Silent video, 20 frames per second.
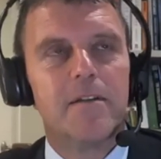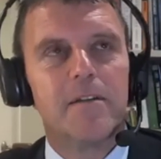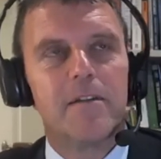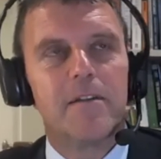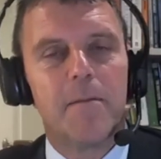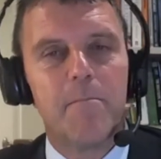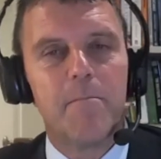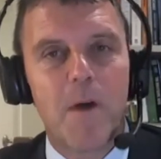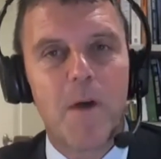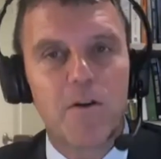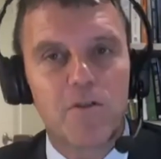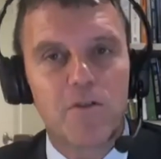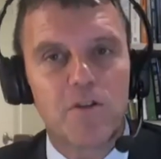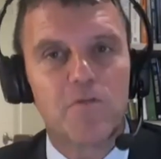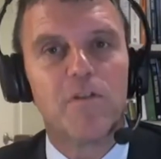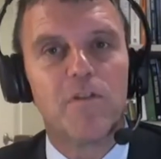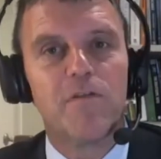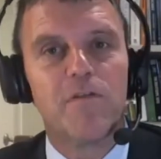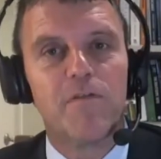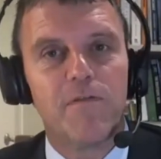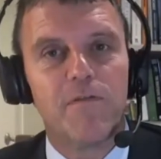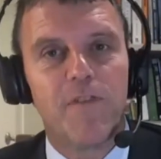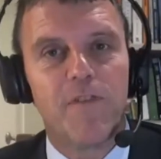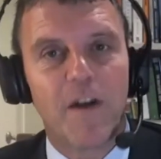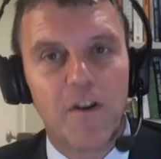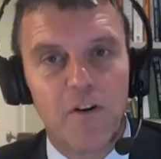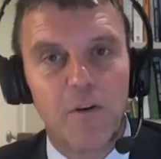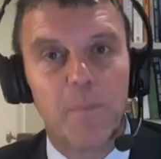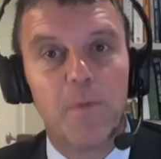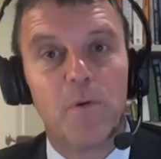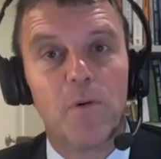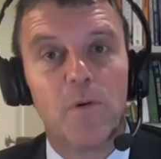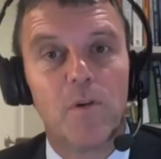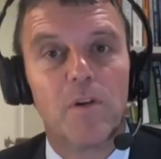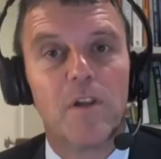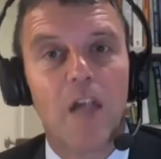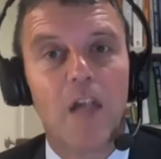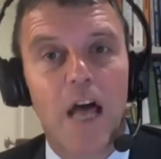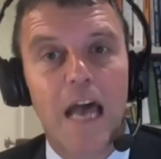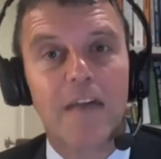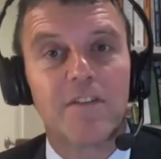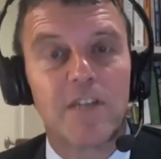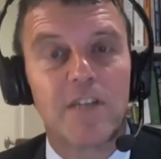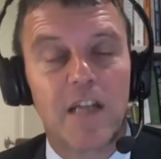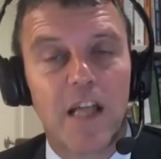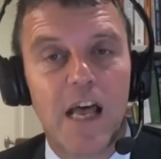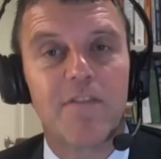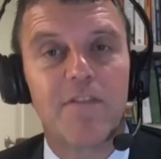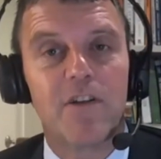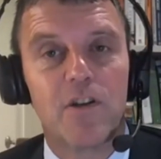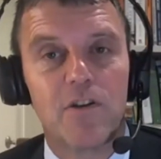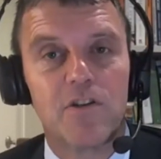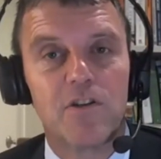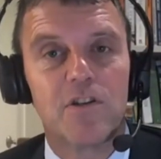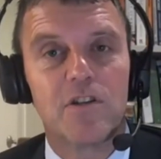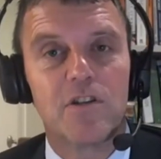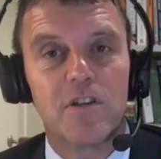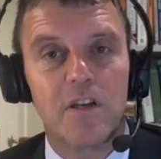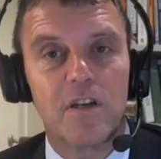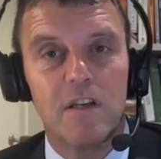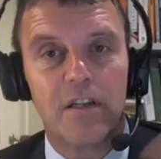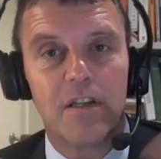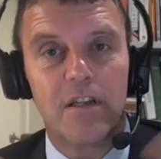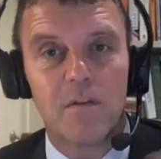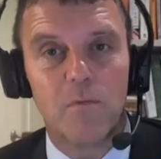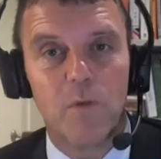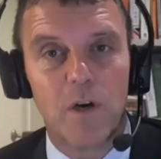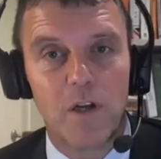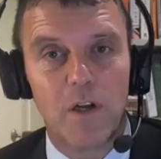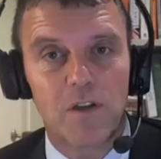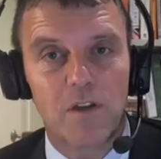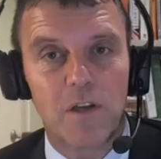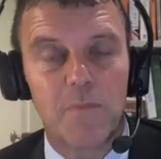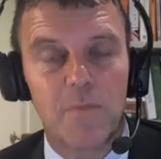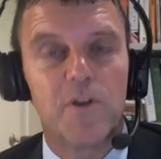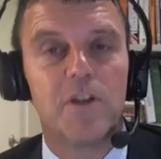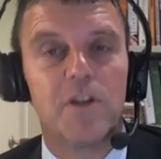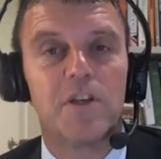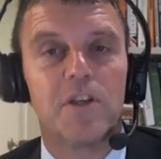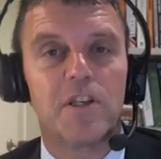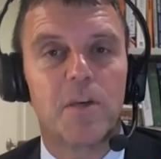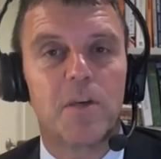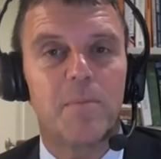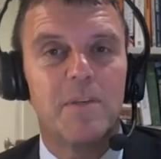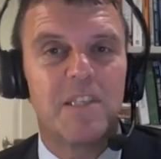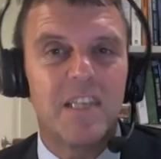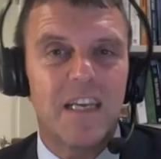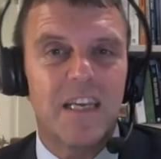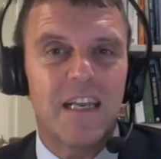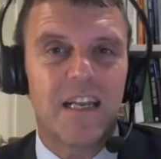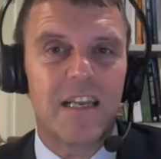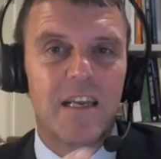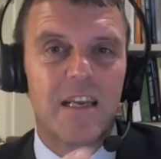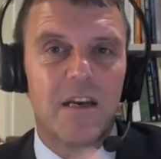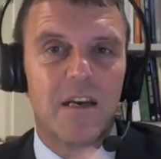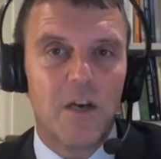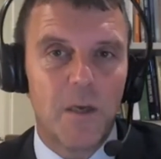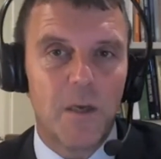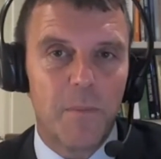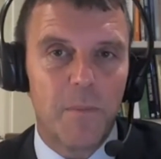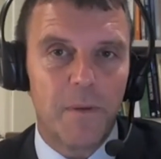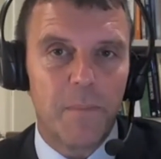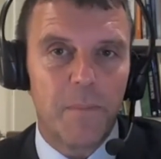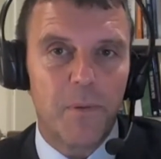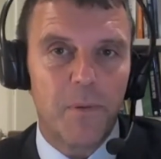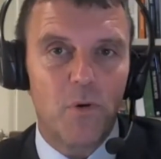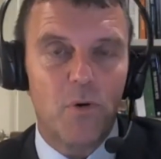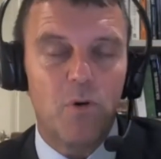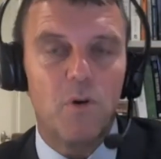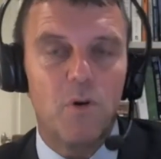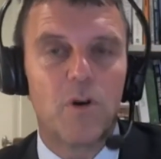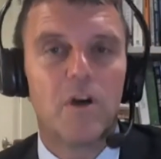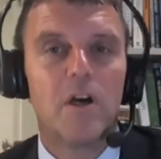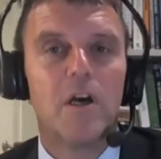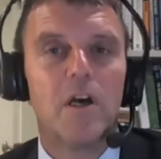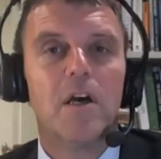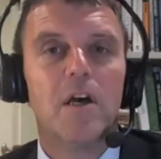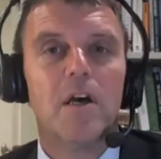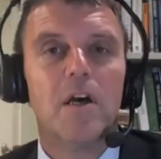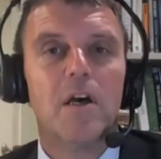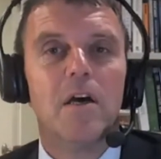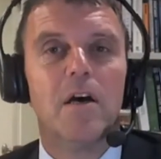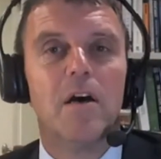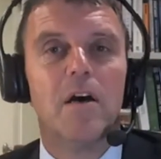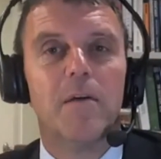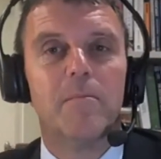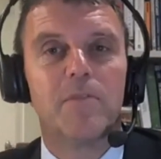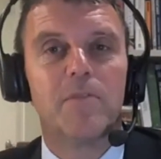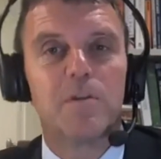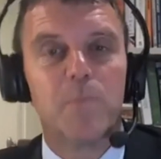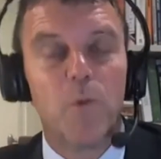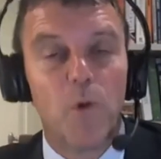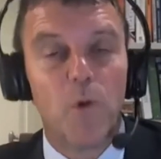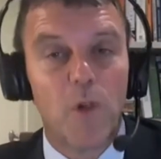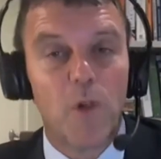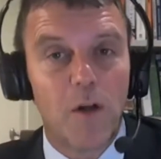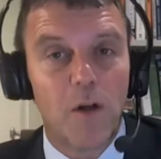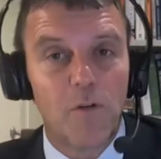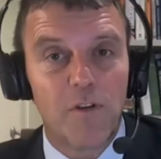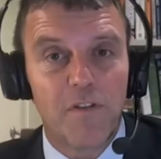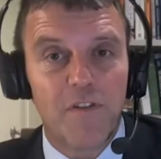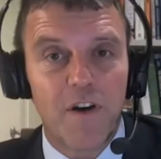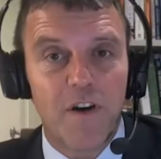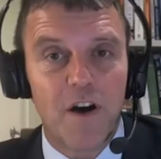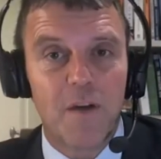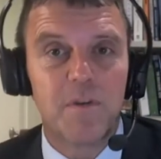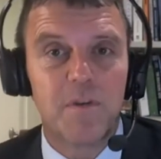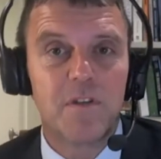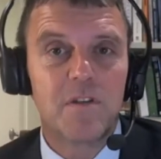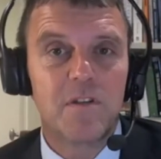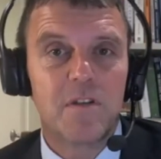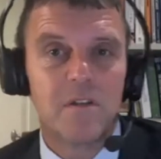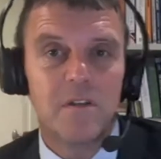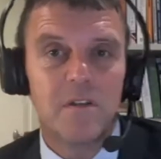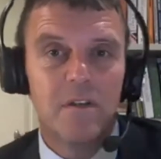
most vulnerable lives and livelihoods in the world community. So particularly urban poor, smallholder farmers.